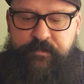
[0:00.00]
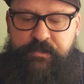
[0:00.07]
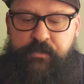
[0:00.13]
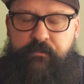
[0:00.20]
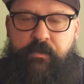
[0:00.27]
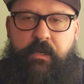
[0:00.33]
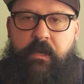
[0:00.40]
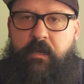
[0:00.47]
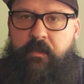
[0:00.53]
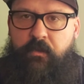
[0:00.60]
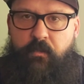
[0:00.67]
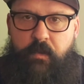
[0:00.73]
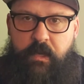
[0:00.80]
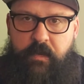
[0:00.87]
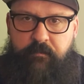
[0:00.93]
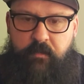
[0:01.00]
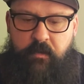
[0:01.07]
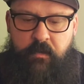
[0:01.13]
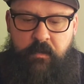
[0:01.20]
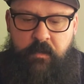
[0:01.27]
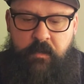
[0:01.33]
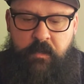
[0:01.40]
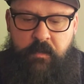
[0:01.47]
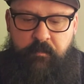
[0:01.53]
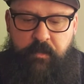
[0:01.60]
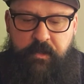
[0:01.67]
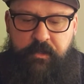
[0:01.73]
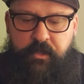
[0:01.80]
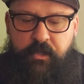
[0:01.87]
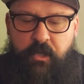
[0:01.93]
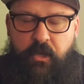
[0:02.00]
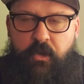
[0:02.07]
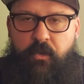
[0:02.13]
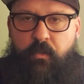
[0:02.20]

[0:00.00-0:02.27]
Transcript: silver dollar or whatever. But go